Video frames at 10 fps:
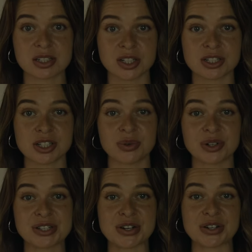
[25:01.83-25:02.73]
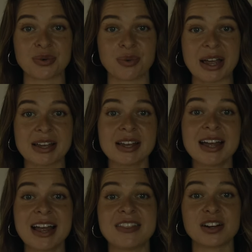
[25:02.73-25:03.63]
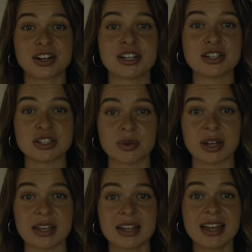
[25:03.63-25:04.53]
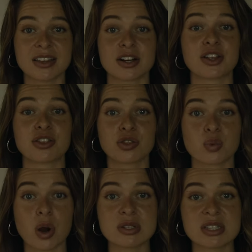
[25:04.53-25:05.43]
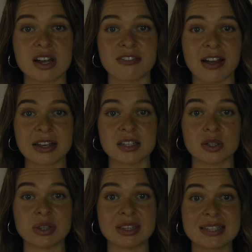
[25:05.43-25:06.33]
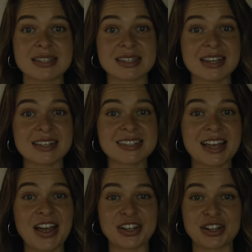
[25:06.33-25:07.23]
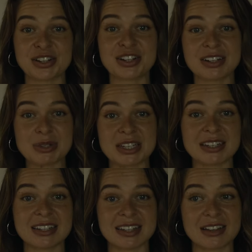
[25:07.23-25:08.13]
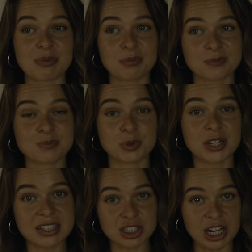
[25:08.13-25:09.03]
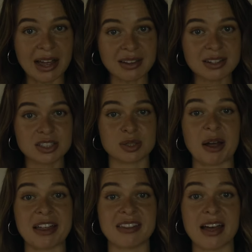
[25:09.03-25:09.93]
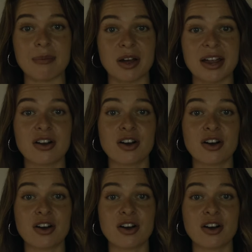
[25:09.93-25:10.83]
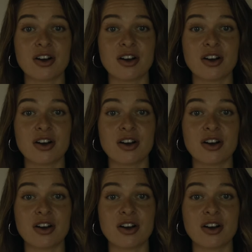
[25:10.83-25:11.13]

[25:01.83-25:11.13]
onto you in a certain way and they're gonna do it. They're gonna throw stuff at you and these things you're gonna be like pretty challenged by them and also given an